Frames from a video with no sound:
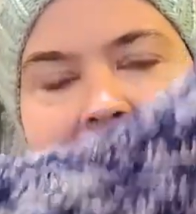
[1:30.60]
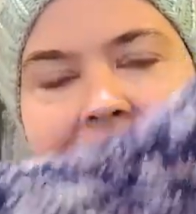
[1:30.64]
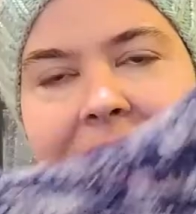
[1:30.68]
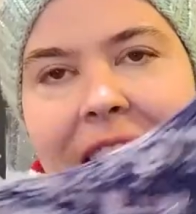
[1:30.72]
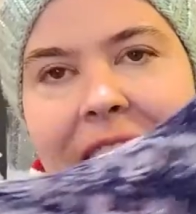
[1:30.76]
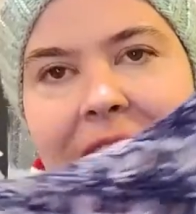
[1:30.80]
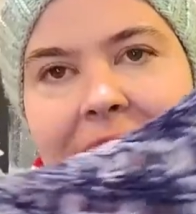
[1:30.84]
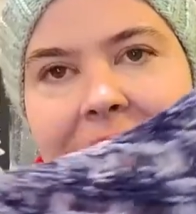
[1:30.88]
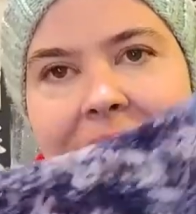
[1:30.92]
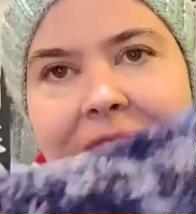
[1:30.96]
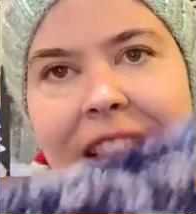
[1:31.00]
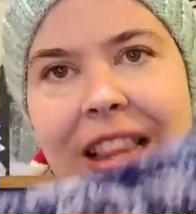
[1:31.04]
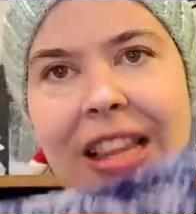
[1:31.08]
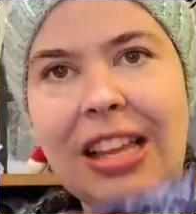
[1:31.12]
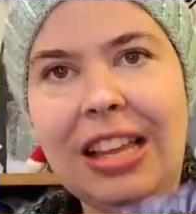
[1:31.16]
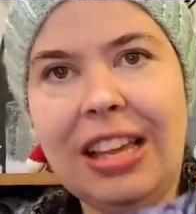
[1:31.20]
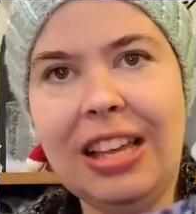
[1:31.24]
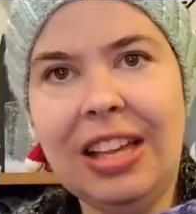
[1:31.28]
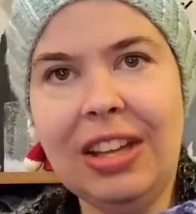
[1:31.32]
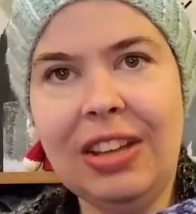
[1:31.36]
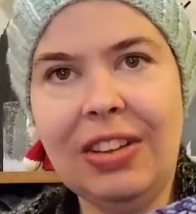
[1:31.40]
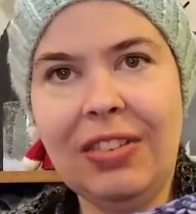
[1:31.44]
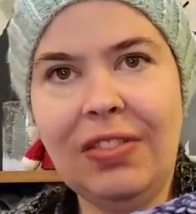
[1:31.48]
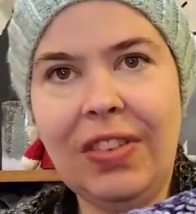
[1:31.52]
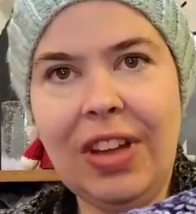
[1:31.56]
I
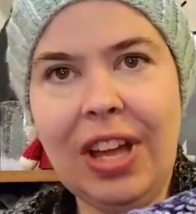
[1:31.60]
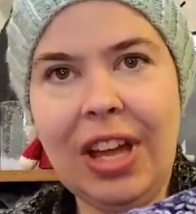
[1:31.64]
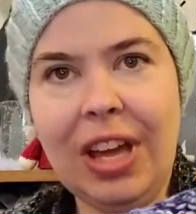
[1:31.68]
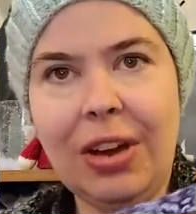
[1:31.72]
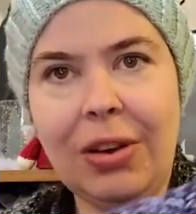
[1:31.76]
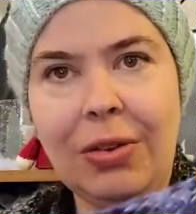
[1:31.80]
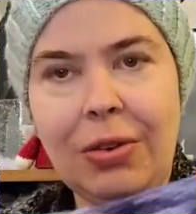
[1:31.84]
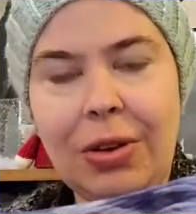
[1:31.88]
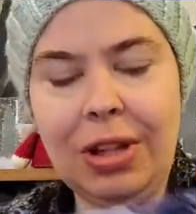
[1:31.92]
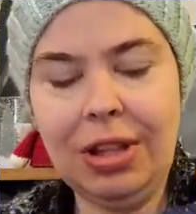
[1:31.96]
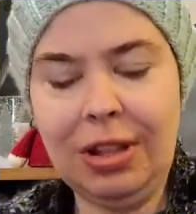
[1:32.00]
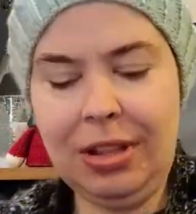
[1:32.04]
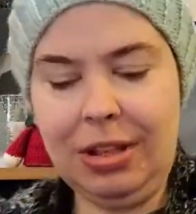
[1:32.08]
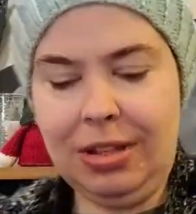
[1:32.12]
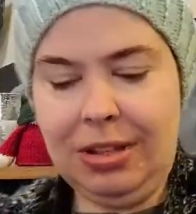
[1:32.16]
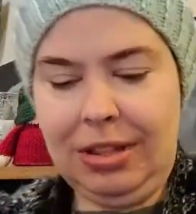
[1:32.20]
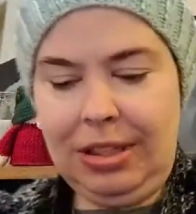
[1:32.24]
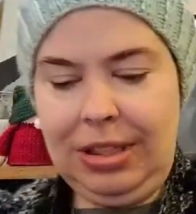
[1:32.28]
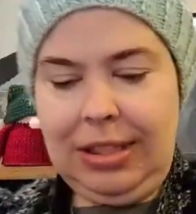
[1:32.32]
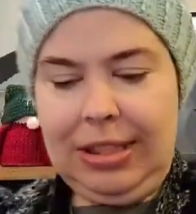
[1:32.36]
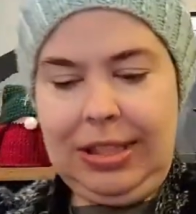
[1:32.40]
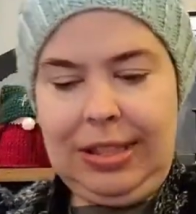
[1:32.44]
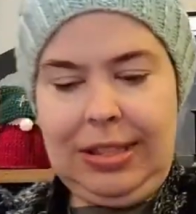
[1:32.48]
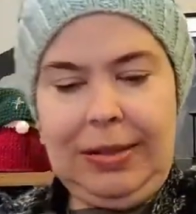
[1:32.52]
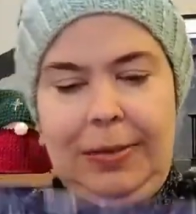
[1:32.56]
love how it
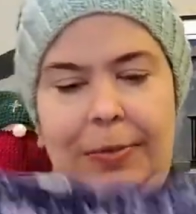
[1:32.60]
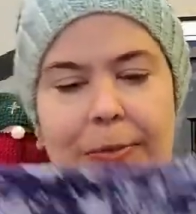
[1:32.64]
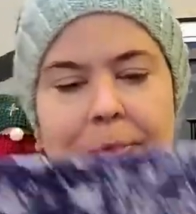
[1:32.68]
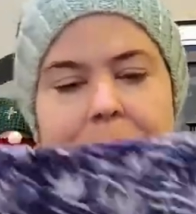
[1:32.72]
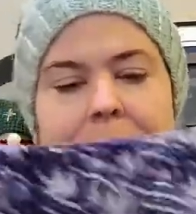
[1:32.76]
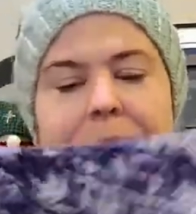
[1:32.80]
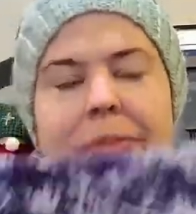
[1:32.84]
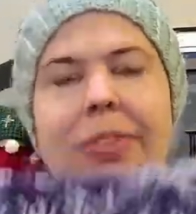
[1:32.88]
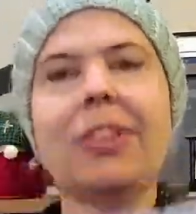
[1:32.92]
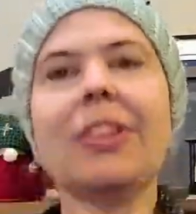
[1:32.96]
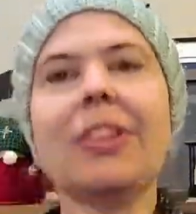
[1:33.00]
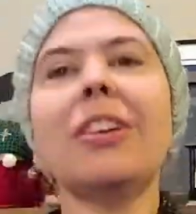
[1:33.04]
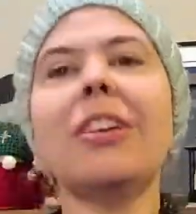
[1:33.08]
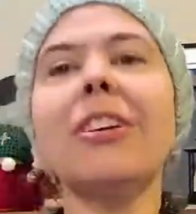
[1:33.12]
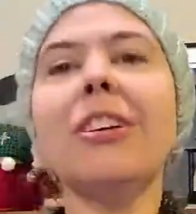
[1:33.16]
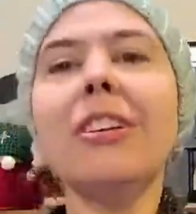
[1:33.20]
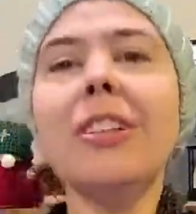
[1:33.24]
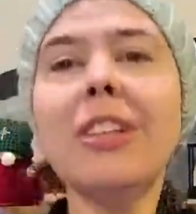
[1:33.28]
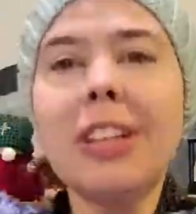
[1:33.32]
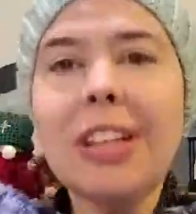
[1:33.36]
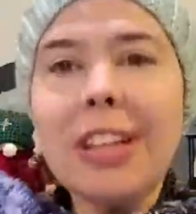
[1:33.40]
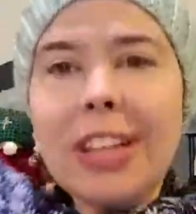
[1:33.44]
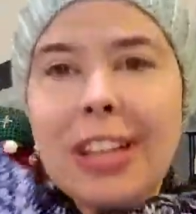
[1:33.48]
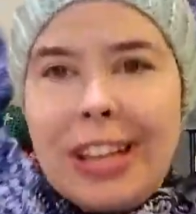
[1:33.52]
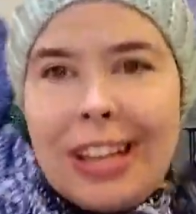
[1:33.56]
looks,
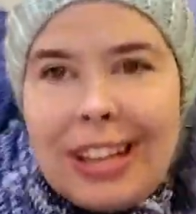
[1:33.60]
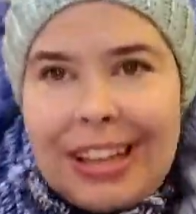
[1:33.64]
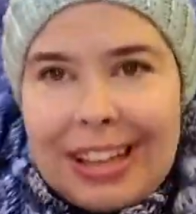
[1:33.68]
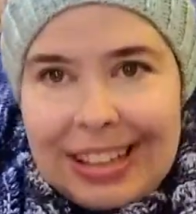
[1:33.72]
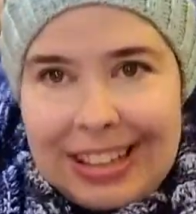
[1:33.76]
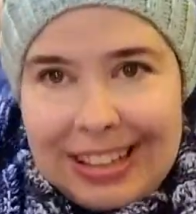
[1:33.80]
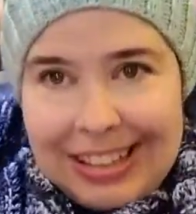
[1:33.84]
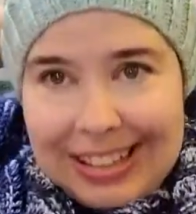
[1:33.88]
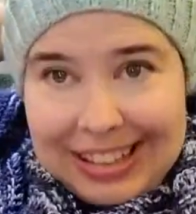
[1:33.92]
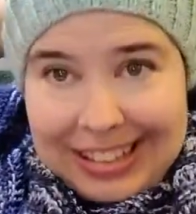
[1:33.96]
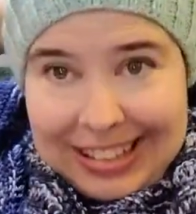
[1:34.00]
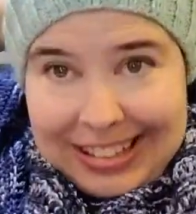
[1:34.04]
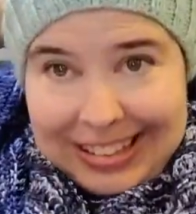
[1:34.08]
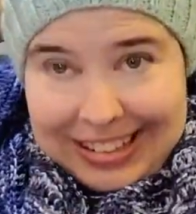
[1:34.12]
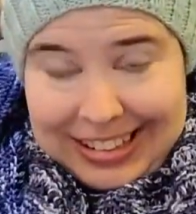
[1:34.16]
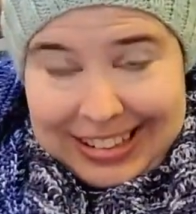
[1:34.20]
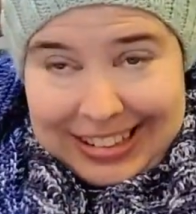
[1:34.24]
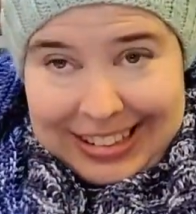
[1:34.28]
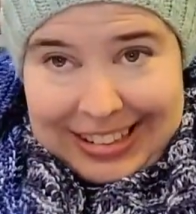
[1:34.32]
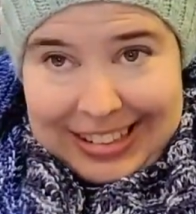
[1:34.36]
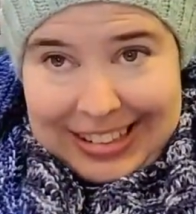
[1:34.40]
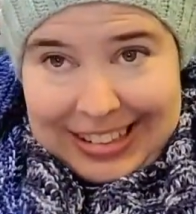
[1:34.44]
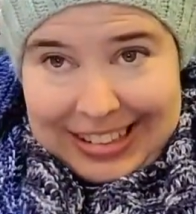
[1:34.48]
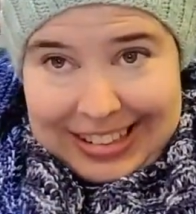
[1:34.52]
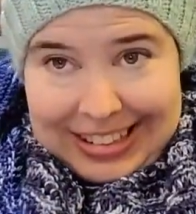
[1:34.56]
and
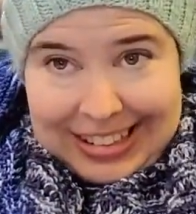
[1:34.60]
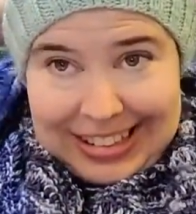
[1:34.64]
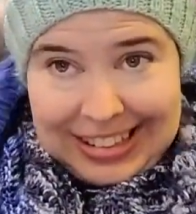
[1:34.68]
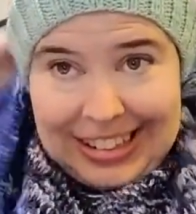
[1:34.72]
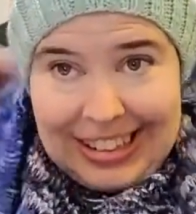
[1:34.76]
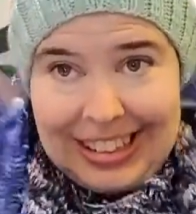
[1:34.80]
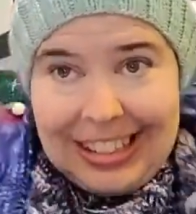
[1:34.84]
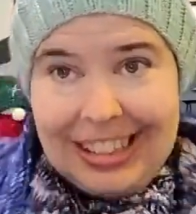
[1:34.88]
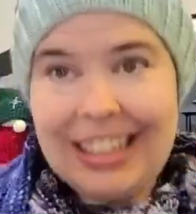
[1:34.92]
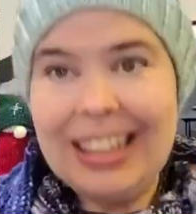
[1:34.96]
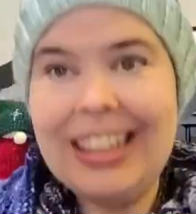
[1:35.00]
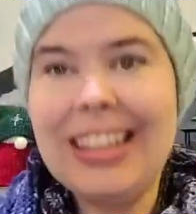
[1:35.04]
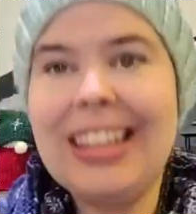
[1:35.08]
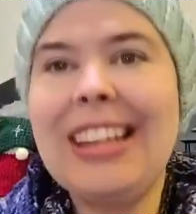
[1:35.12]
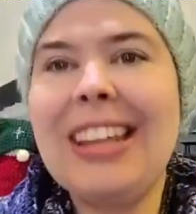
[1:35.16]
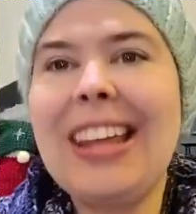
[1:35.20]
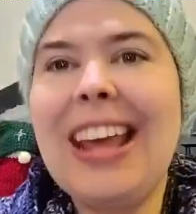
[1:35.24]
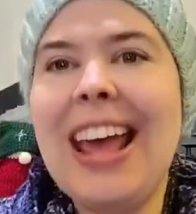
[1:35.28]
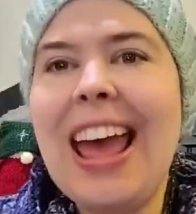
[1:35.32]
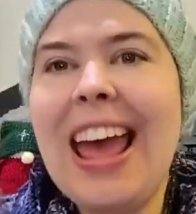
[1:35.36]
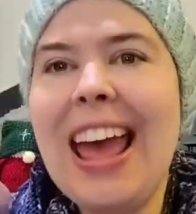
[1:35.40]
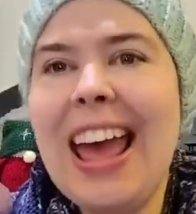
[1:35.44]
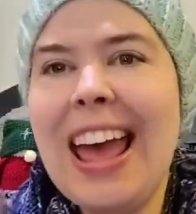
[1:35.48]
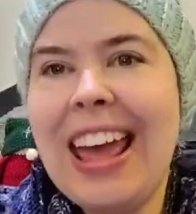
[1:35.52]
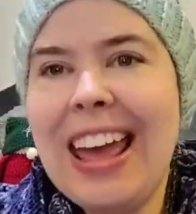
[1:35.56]

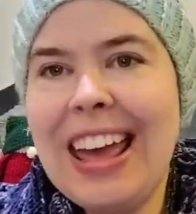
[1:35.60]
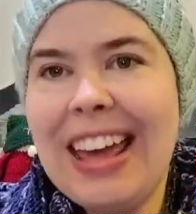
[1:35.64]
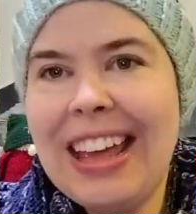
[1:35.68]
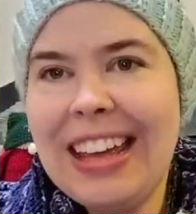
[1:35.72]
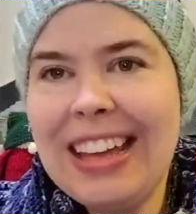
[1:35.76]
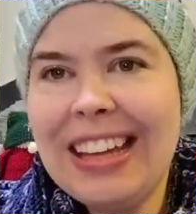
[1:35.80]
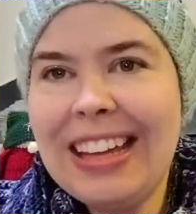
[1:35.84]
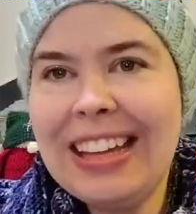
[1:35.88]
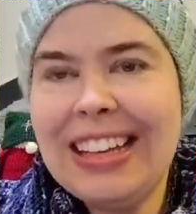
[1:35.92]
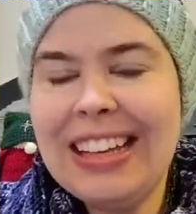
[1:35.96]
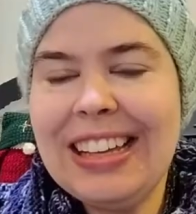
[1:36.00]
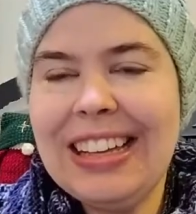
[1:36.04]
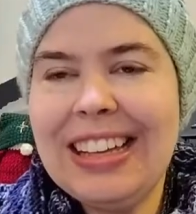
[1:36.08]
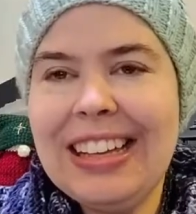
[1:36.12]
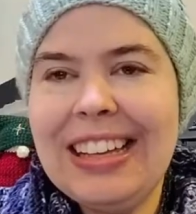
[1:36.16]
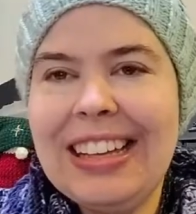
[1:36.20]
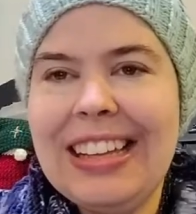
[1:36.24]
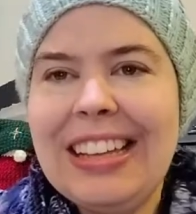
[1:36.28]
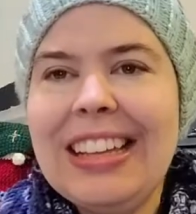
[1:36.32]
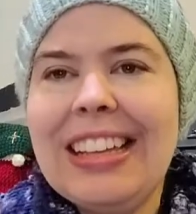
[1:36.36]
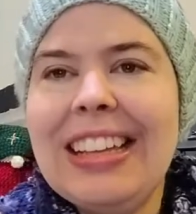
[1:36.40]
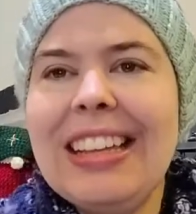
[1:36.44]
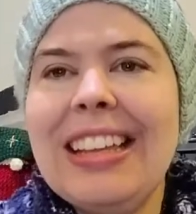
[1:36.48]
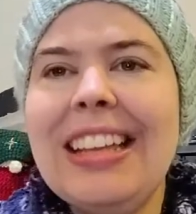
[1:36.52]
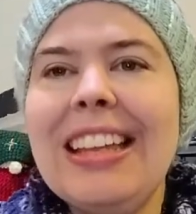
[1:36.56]
yay,
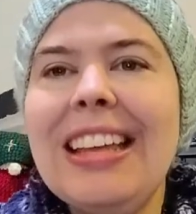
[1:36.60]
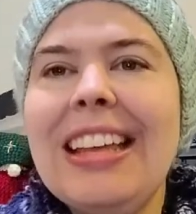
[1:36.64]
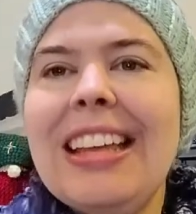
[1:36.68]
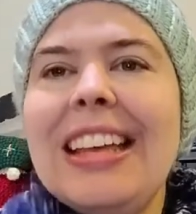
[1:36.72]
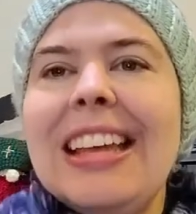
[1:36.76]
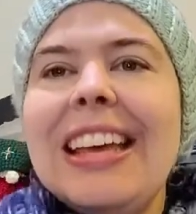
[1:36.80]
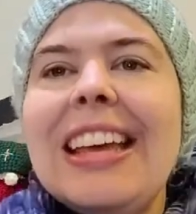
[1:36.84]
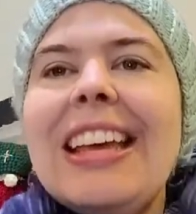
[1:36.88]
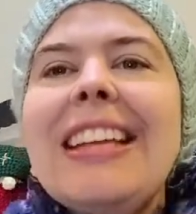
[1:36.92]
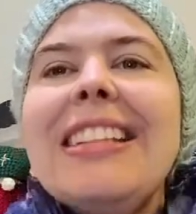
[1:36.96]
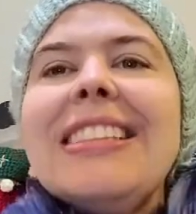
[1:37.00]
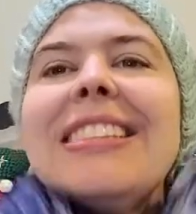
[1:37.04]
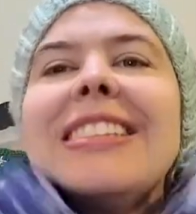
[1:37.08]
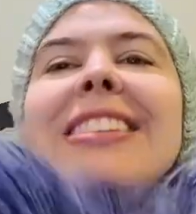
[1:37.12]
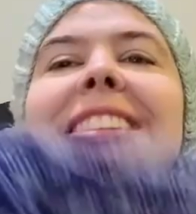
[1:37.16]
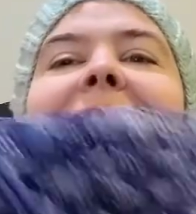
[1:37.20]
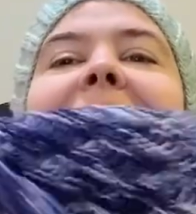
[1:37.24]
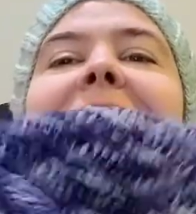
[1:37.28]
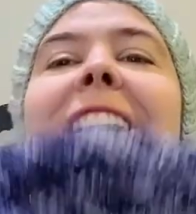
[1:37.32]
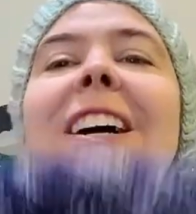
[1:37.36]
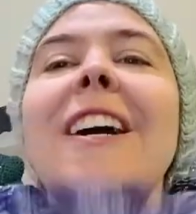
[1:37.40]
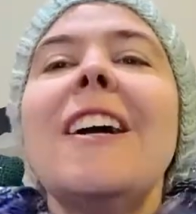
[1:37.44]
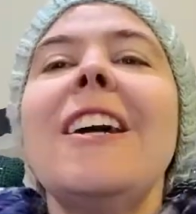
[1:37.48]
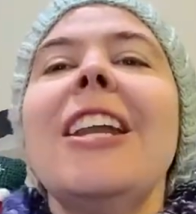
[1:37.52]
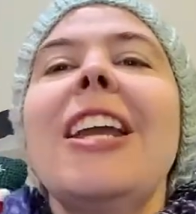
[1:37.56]
it's
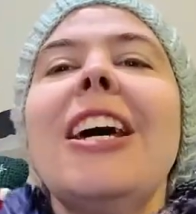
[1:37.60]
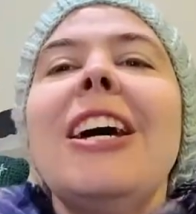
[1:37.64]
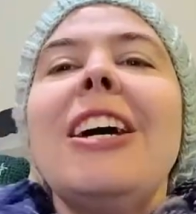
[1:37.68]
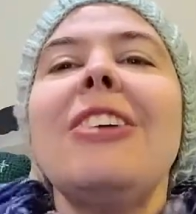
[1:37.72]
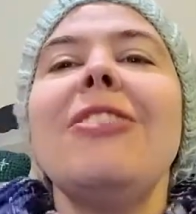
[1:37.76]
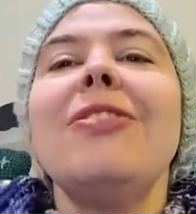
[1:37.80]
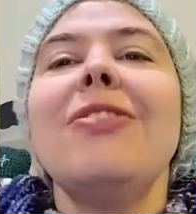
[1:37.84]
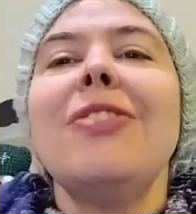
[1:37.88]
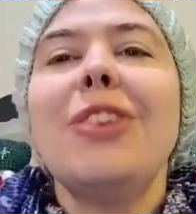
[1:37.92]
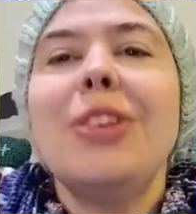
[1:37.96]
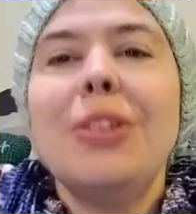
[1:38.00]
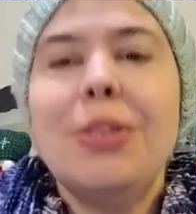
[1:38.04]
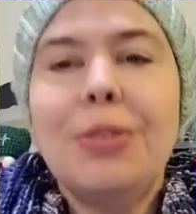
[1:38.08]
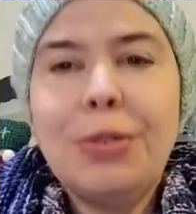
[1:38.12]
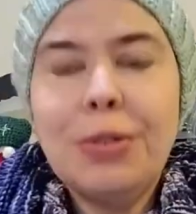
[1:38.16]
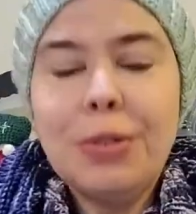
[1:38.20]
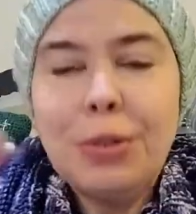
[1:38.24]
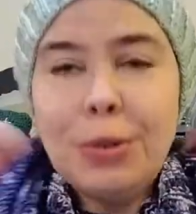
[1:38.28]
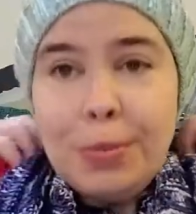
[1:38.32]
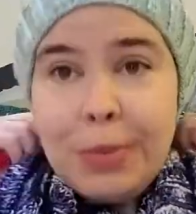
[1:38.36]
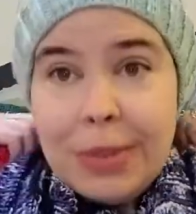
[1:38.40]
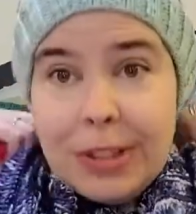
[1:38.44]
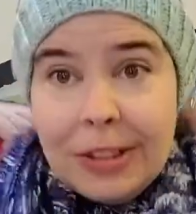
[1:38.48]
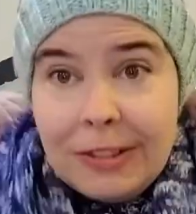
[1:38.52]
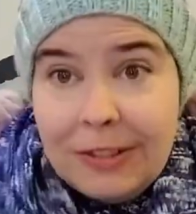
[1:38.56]
long enough.
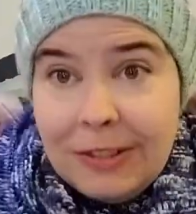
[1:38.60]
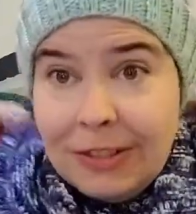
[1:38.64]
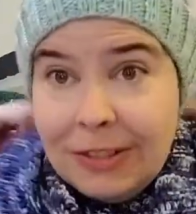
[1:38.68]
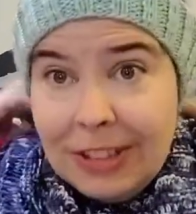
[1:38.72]
Oops.